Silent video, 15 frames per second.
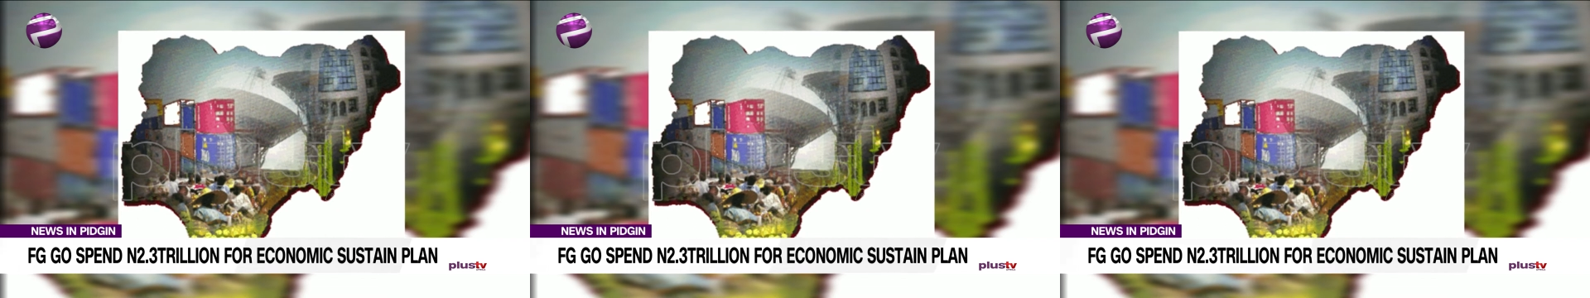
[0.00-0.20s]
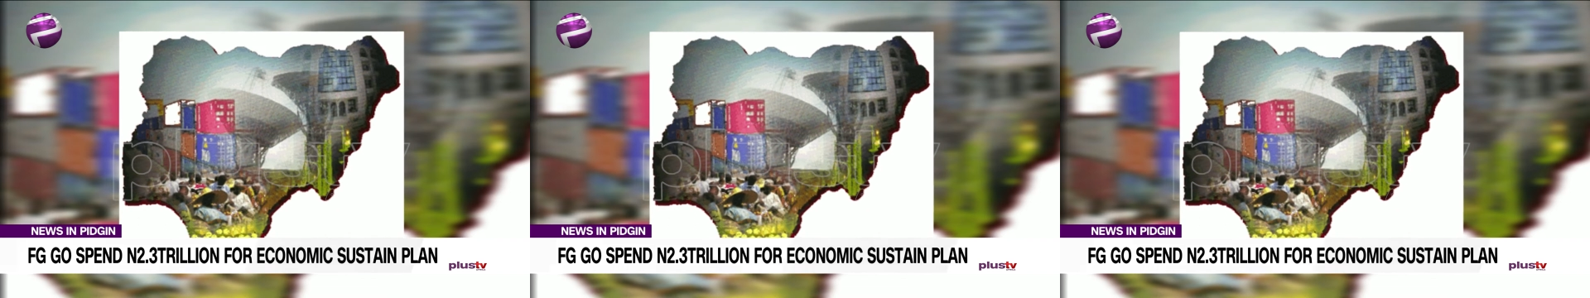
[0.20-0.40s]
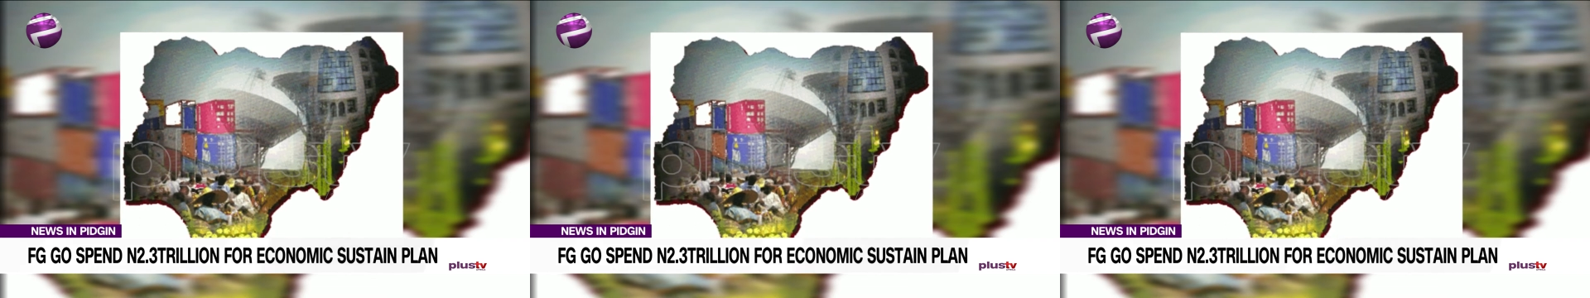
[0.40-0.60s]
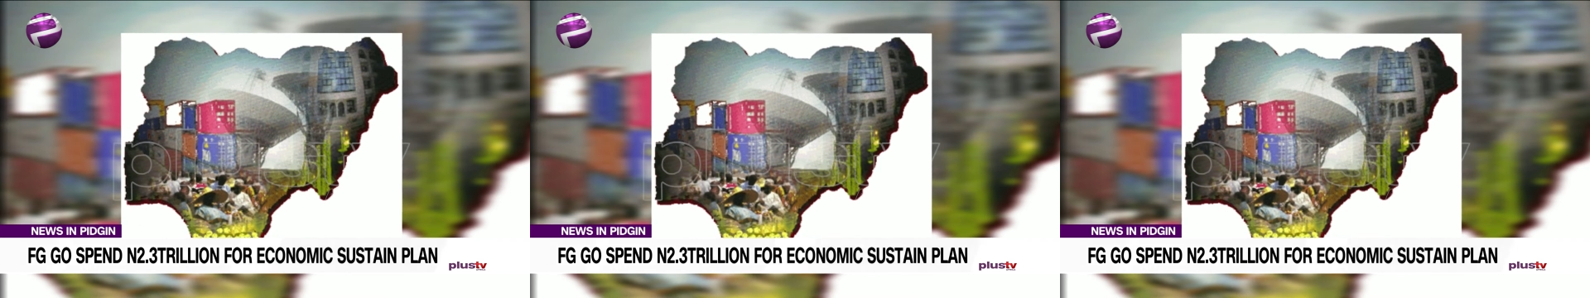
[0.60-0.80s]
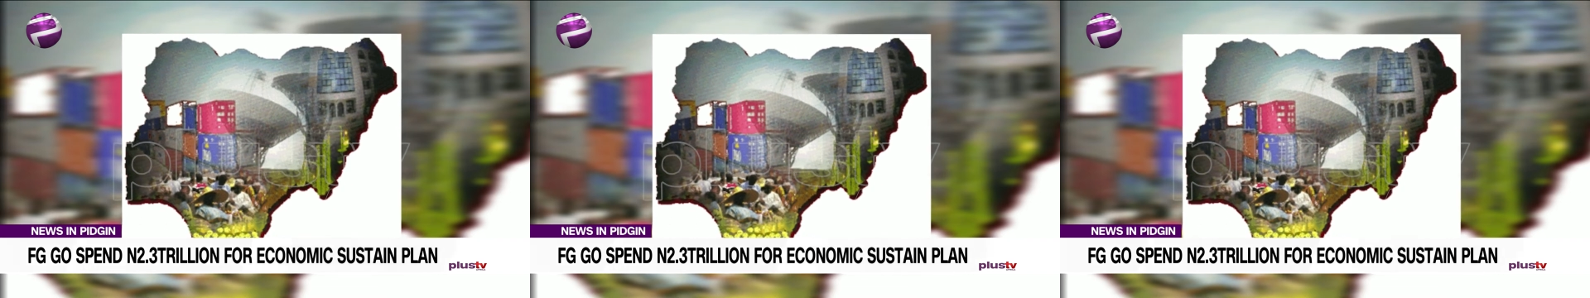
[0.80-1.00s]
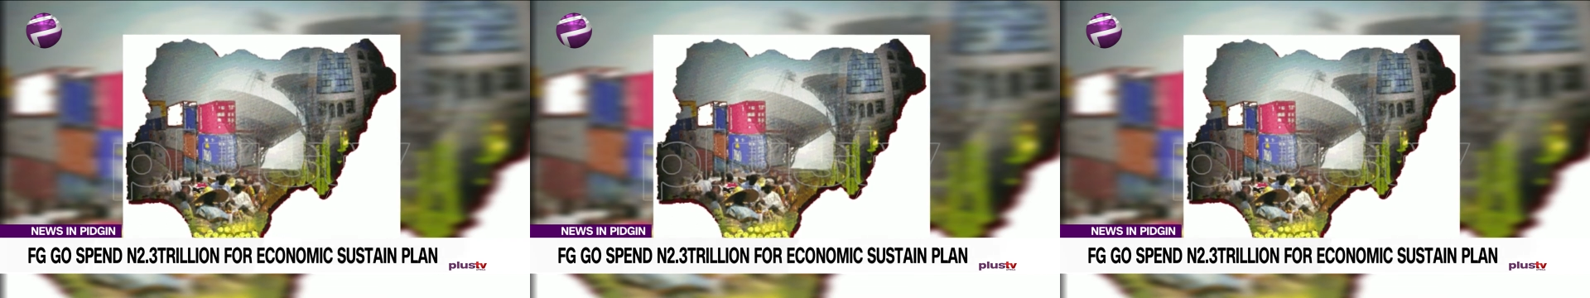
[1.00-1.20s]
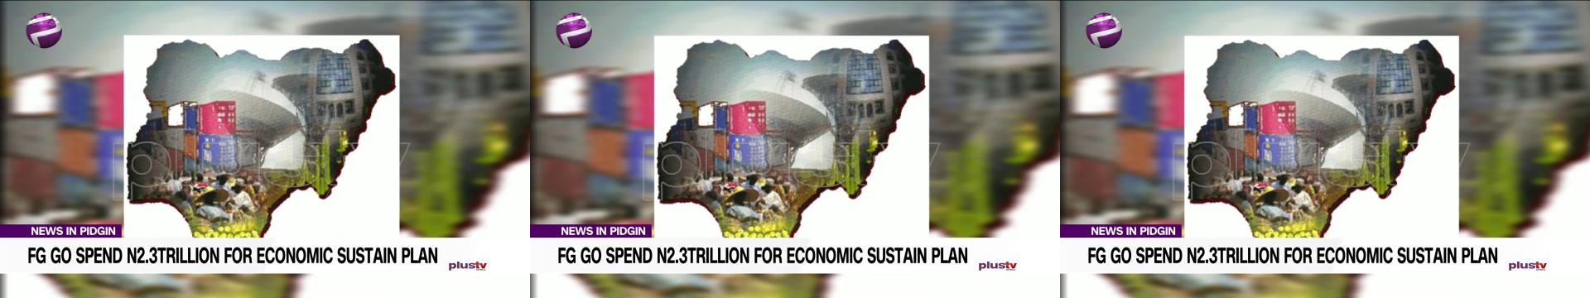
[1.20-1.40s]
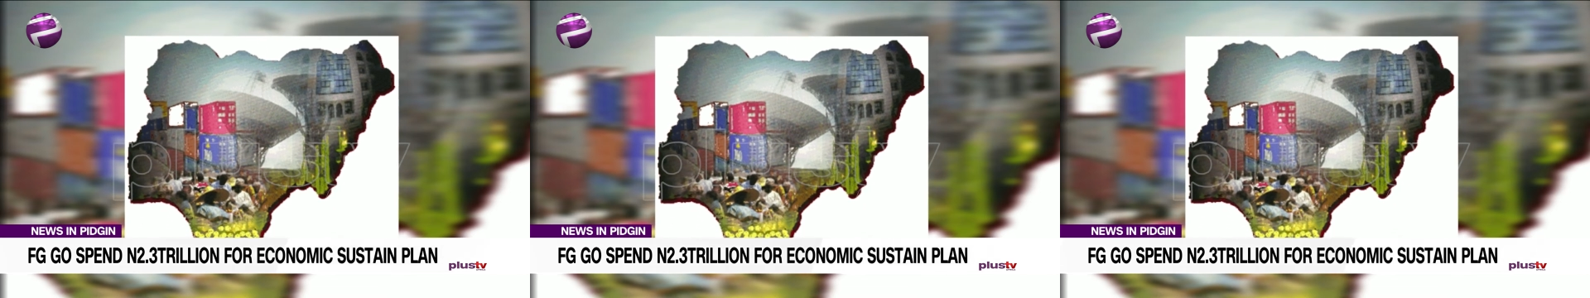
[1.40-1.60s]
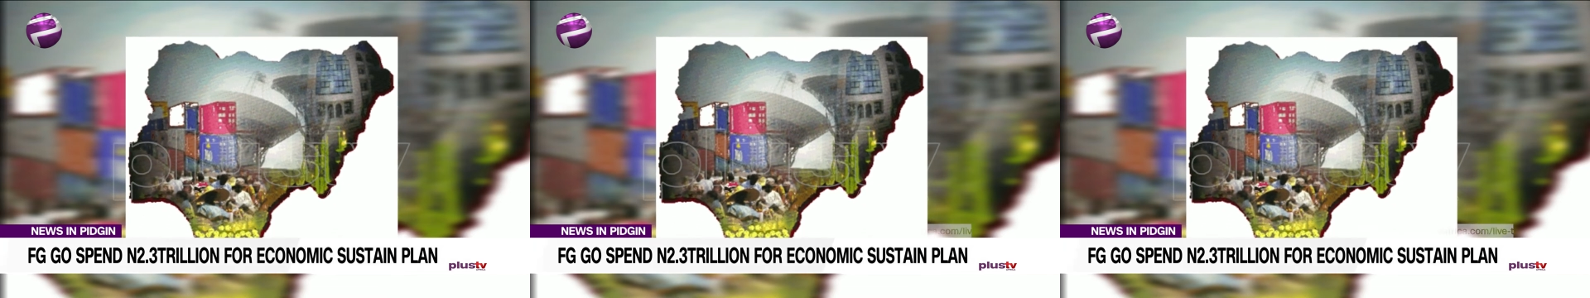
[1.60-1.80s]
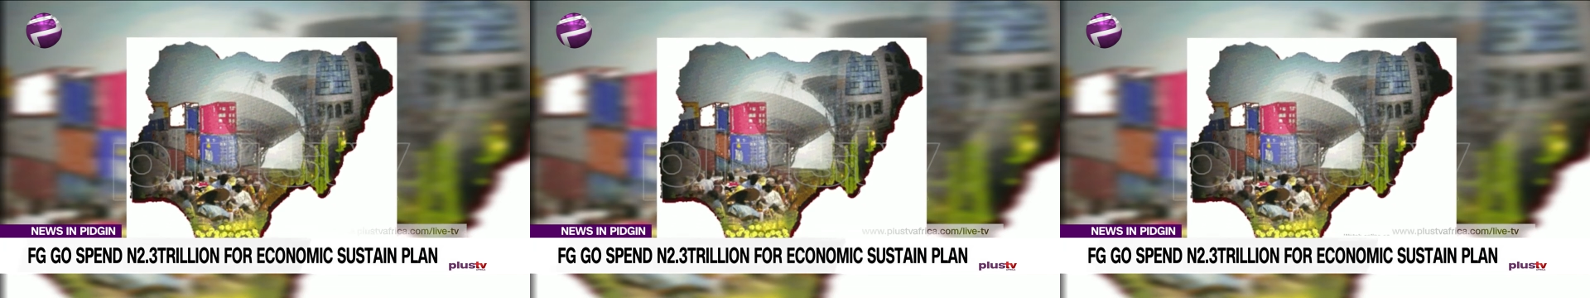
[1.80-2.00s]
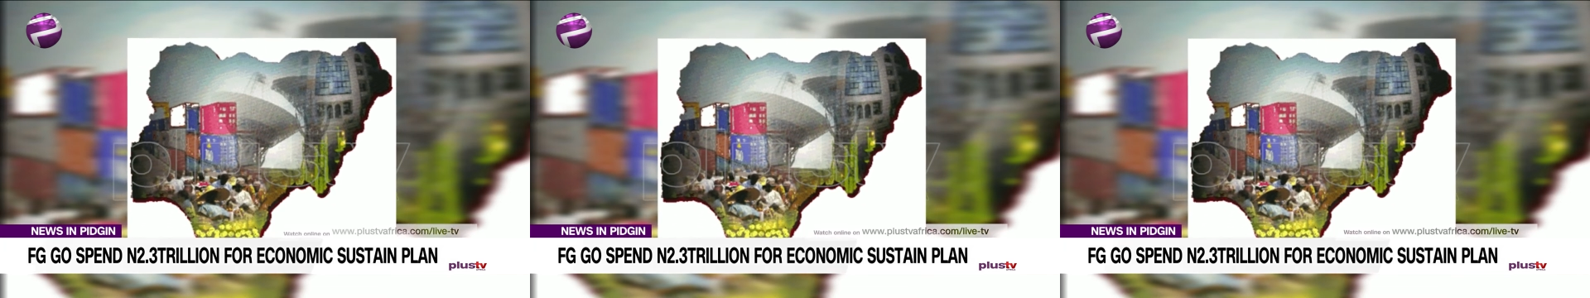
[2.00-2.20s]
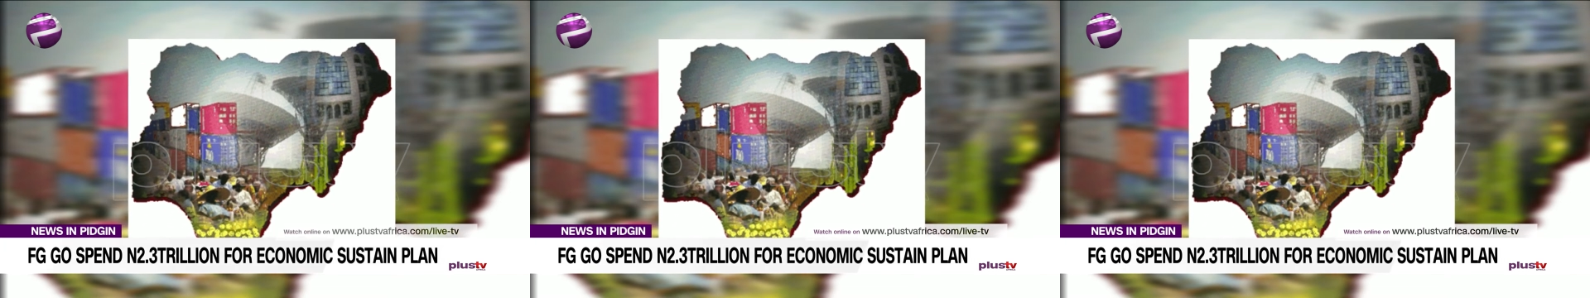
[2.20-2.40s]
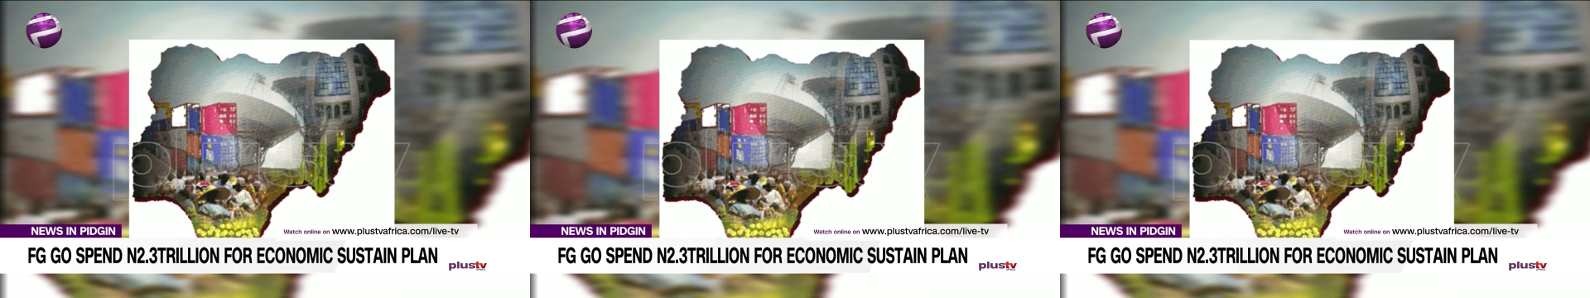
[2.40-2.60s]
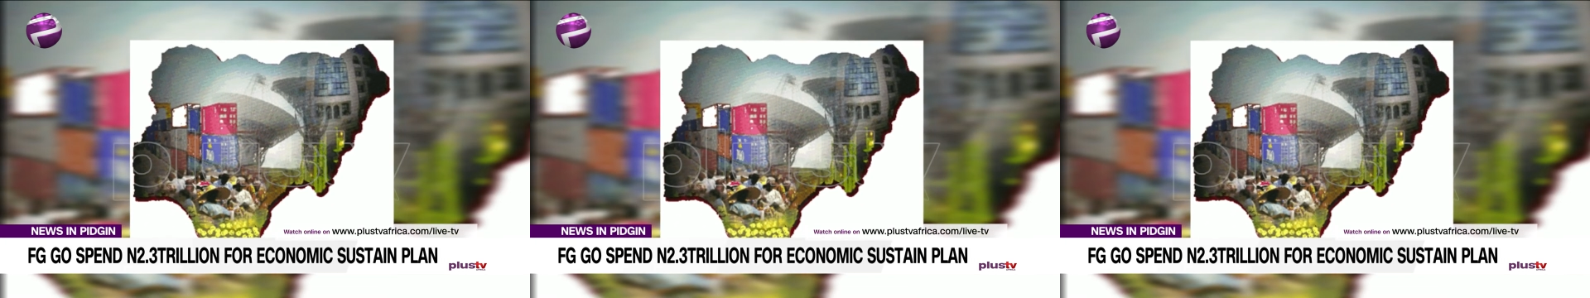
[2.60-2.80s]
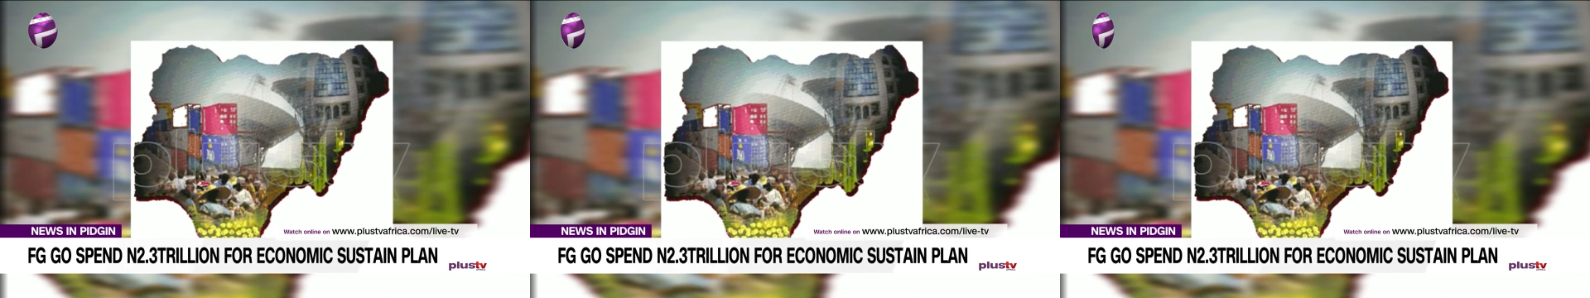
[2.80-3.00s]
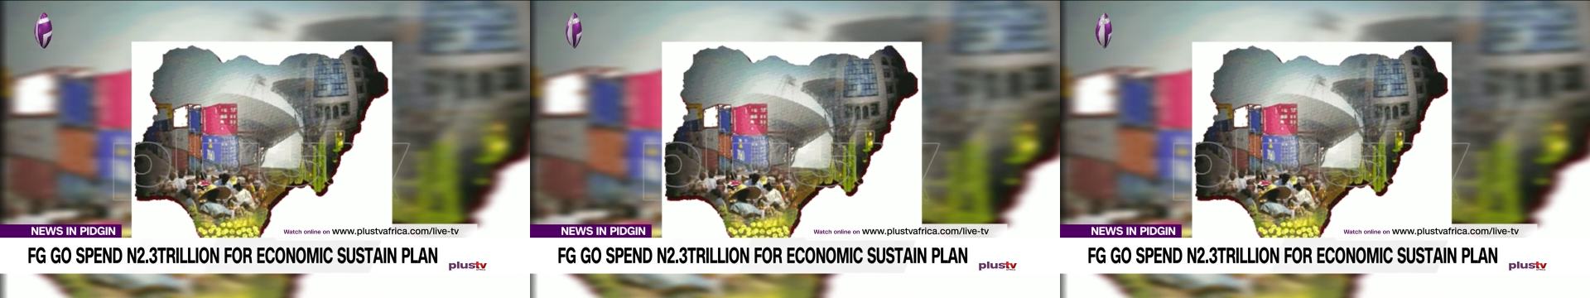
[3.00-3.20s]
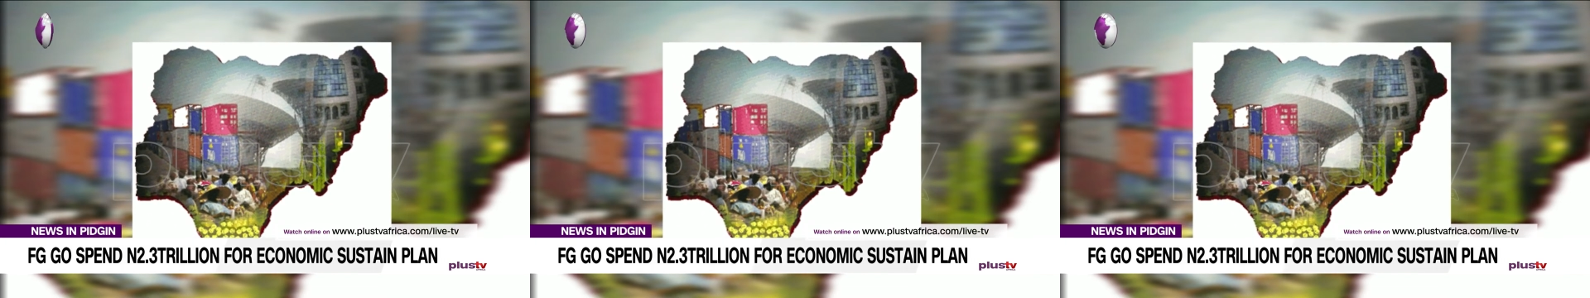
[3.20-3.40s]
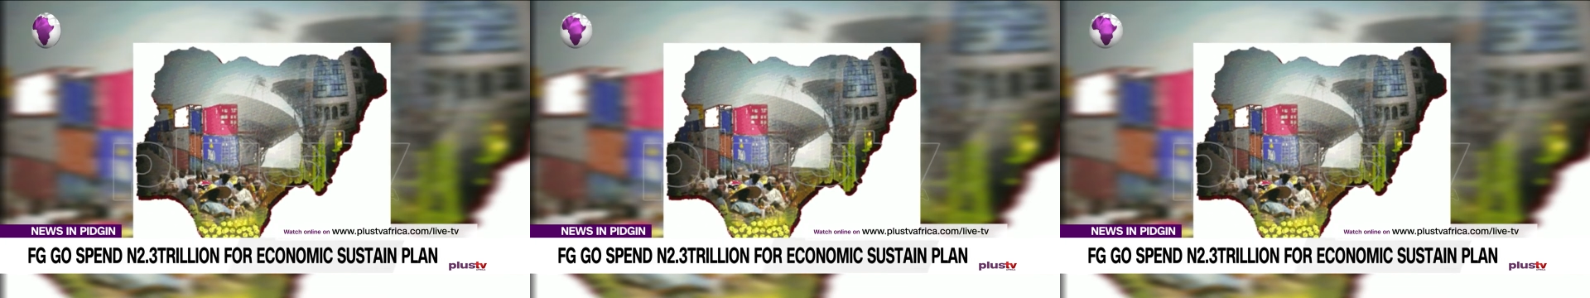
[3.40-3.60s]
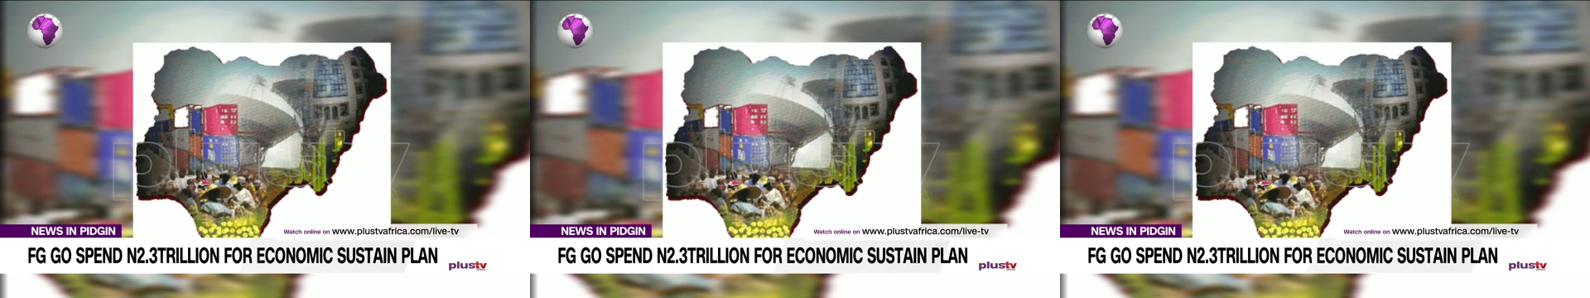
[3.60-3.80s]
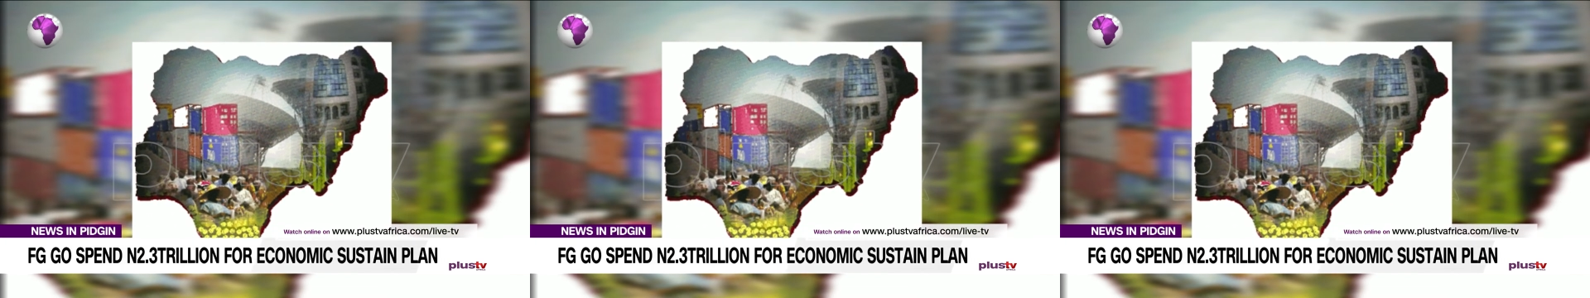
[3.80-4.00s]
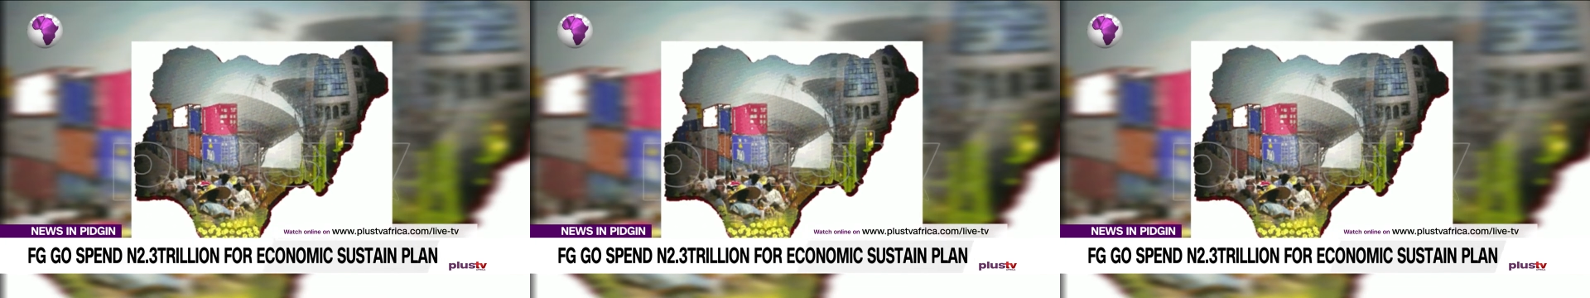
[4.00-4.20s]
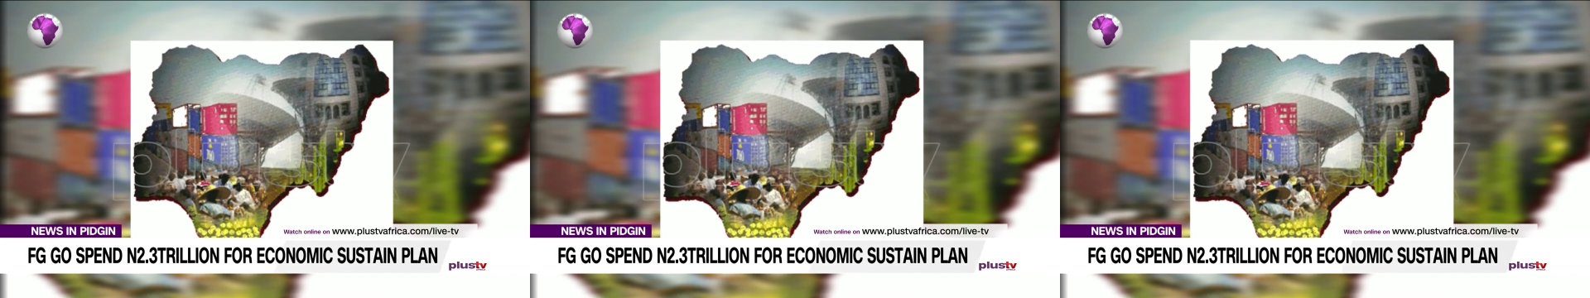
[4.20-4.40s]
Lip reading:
Nobody's mouth can be seen.